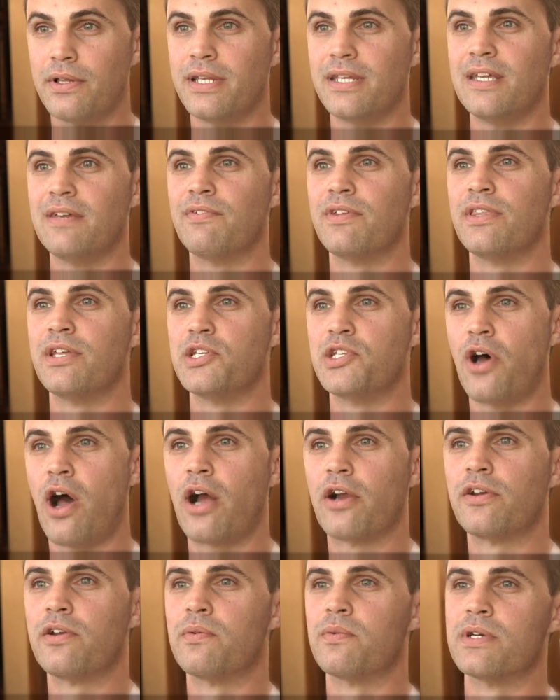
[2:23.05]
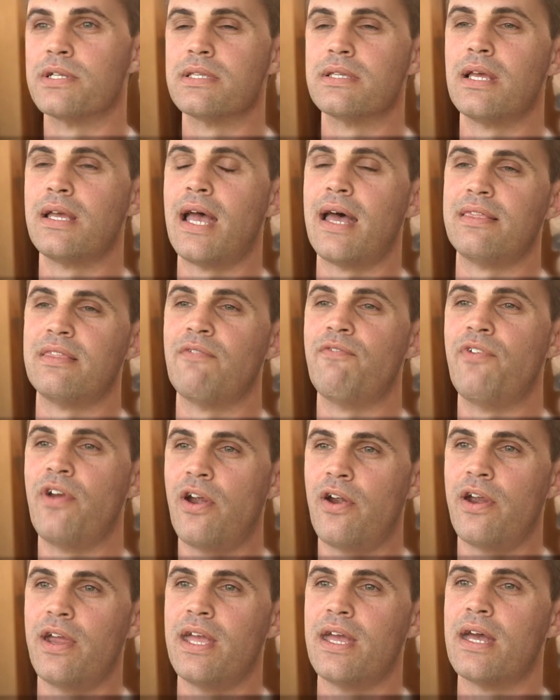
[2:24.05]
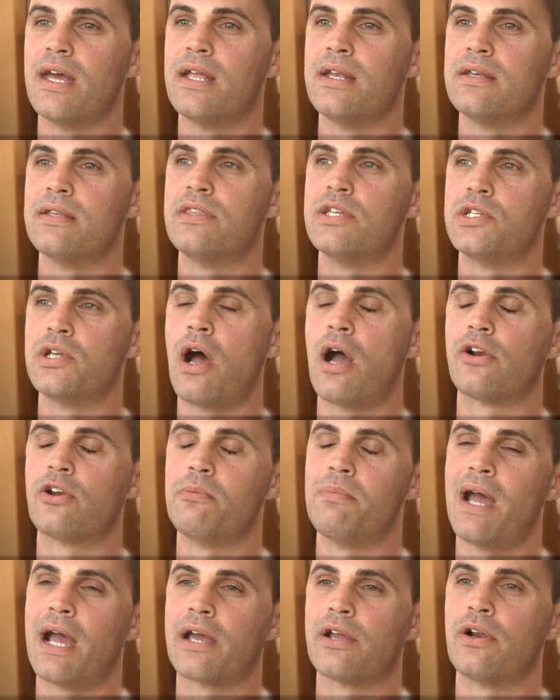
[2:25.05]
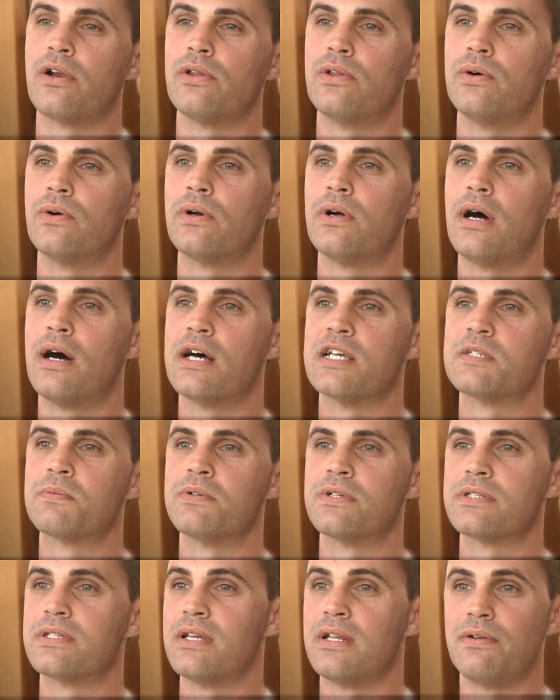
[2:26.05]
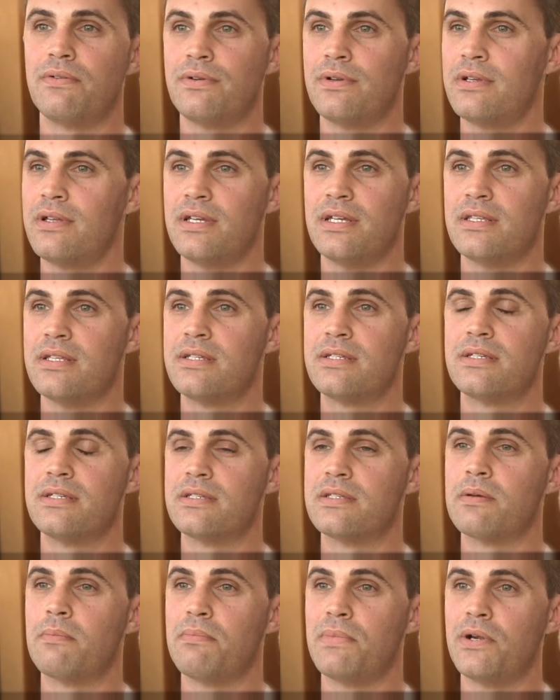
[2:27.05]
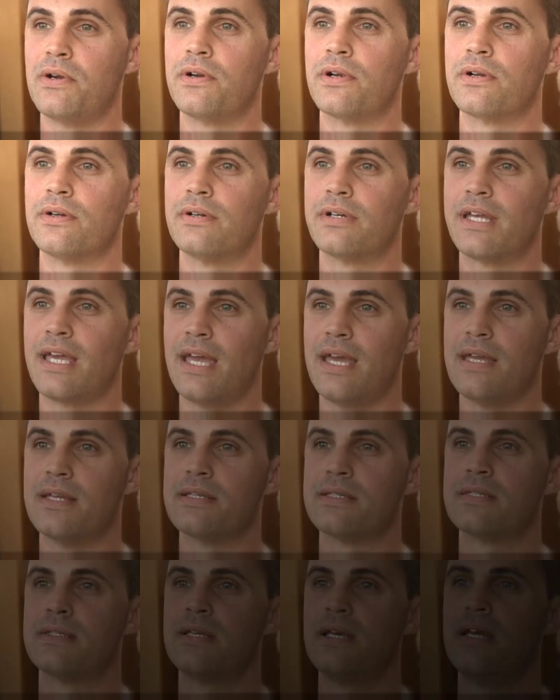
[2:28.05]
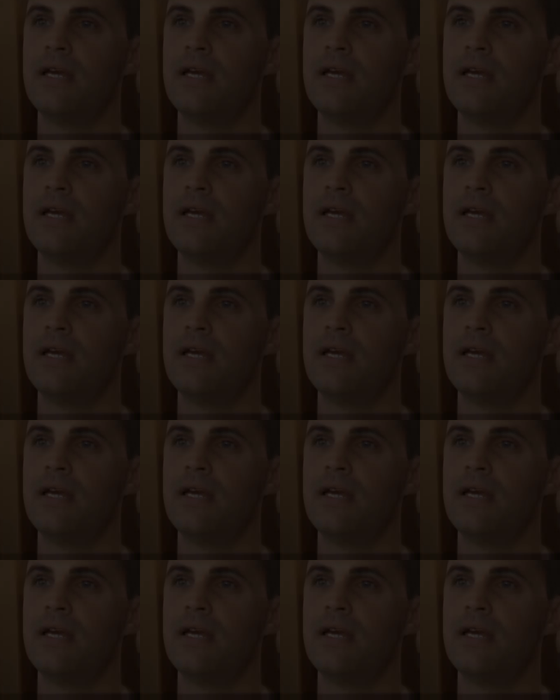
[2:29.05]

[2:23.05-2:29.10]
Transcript: And even the doctor one at the very end, the doctor back at our local hospital said, this is a miracle case.